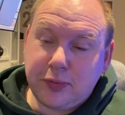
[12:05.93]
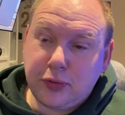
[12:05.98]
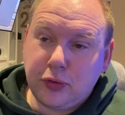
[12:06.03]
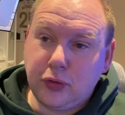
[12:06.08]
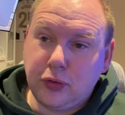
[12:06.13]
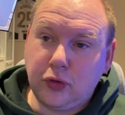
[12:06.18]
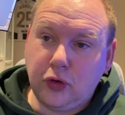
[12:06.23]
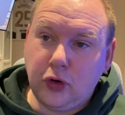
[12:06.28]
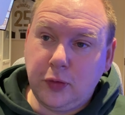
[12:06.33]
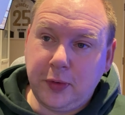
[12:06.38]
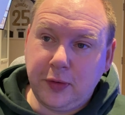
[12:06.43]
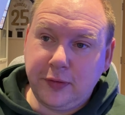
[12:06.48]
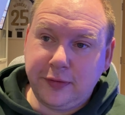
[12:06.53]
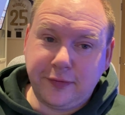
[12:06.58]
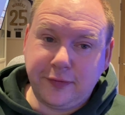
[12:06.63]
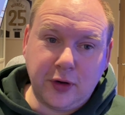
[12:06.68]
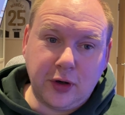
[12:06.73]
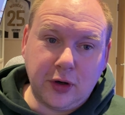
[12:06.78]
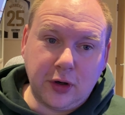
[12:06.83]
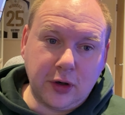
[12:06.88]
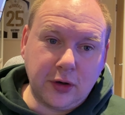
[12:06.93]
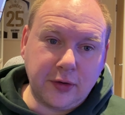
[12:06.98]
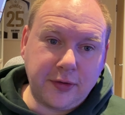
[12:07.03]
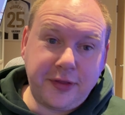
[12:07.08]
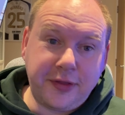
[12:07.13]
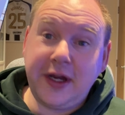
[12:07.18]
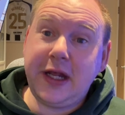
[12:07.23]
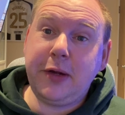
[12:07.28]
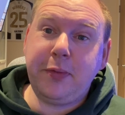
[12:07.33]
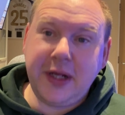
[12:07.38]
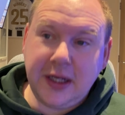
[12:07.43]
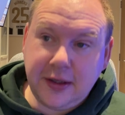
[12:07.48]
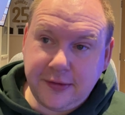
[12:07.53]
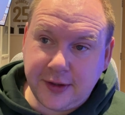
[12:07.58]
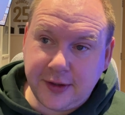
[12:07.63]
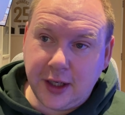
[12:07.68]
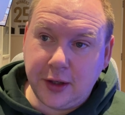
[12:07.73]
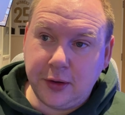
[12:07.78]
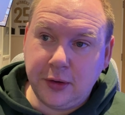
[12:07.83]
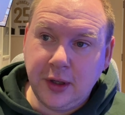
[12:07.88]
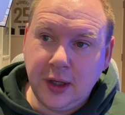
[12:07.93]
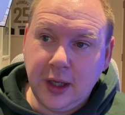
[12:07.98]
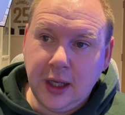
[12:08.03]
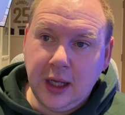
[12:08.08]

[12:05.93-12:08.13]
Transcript: Pro Global for 3 weeks now,